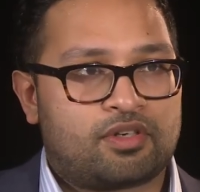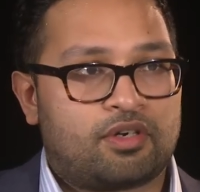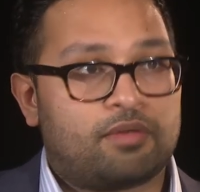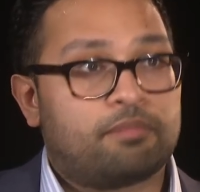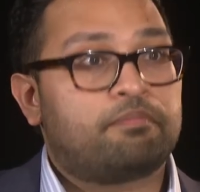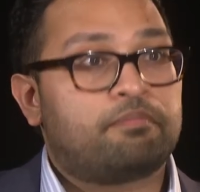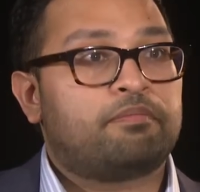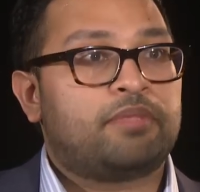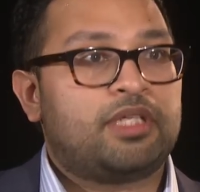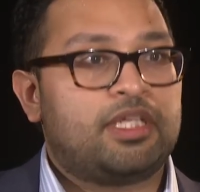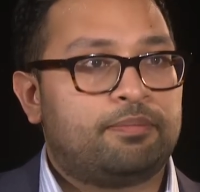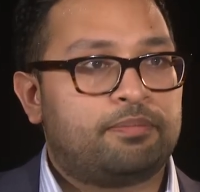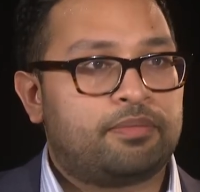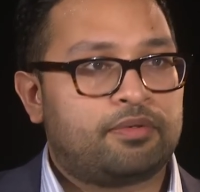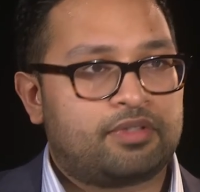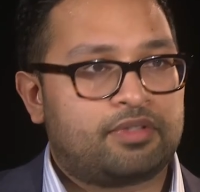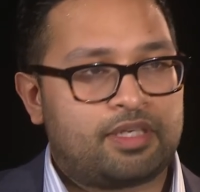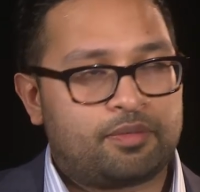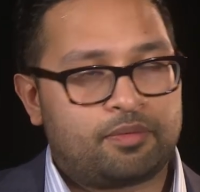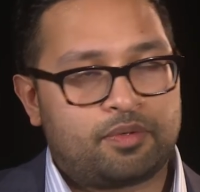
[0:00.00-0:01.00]
our
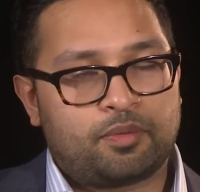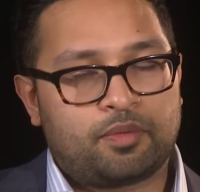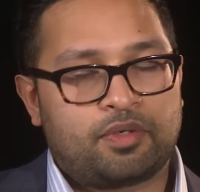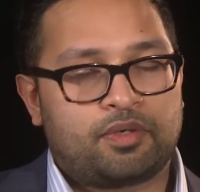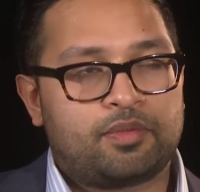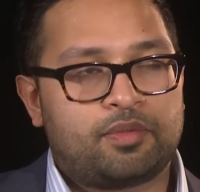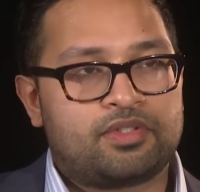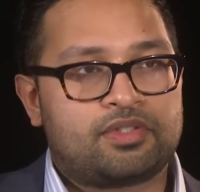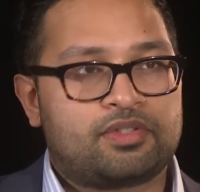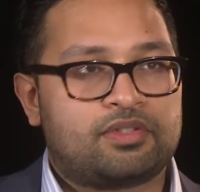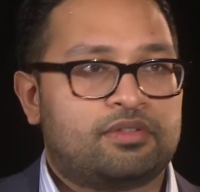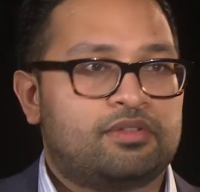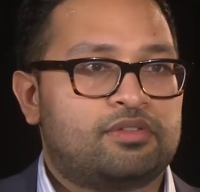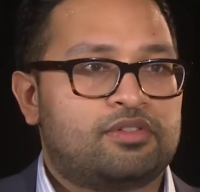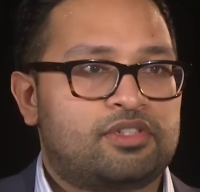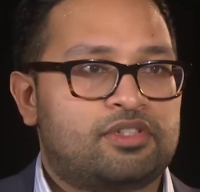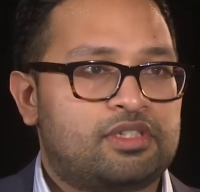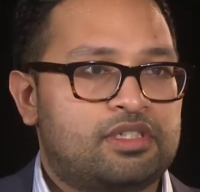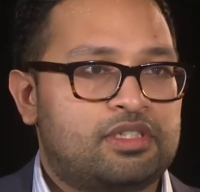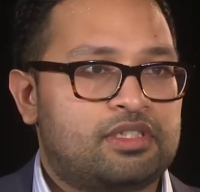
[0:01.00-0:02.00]
people that we work with
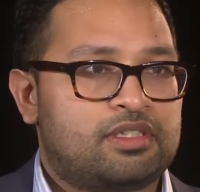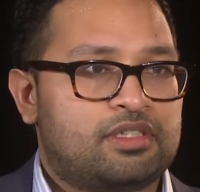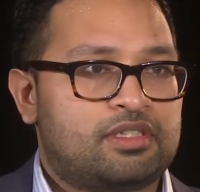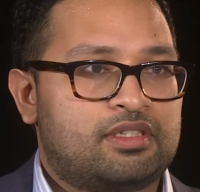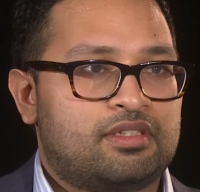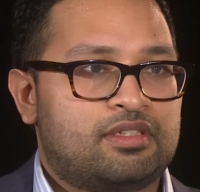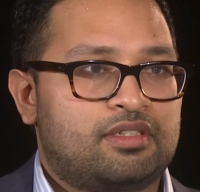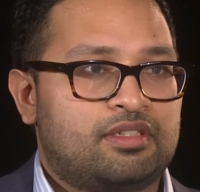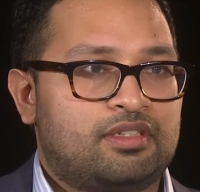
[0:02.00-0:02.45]
solutions,